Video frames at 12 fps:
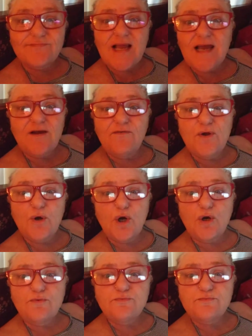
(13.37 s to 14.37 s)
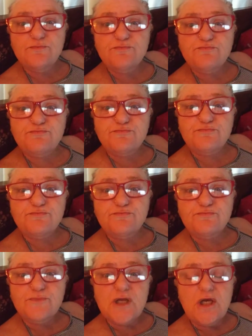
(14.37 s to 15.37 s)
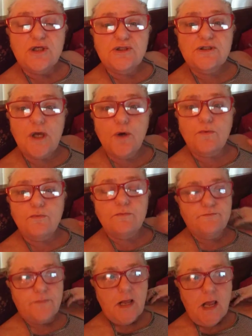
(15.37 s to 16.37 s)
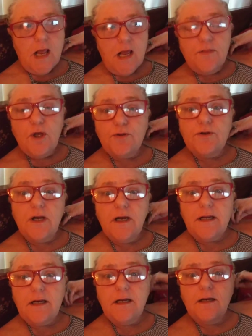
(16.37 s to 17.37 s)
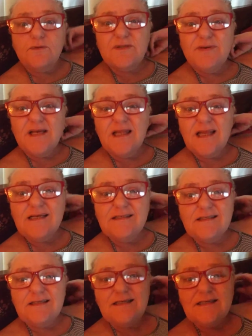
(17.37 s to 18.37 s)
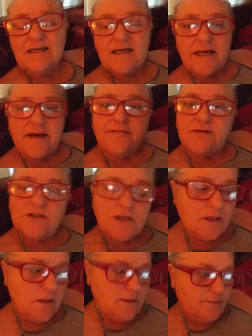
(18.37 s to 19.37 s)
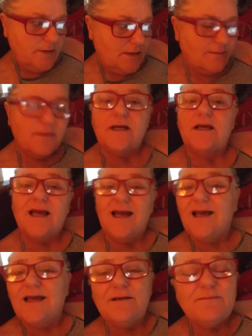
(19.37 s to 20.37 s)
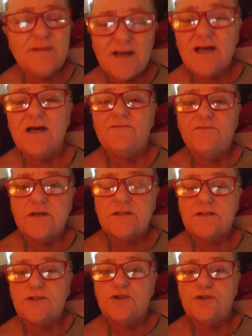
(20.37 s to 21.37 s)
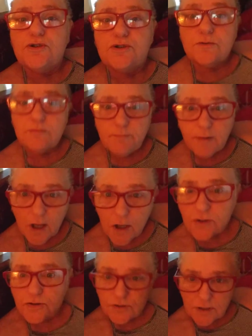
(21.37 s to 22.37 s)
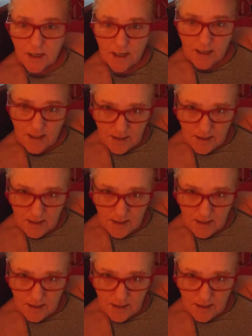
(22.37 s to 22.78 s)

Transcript: I have no curl. So, the other night, I was being lazy. I got out the tub, and I'm like, I am not fixing to blow dry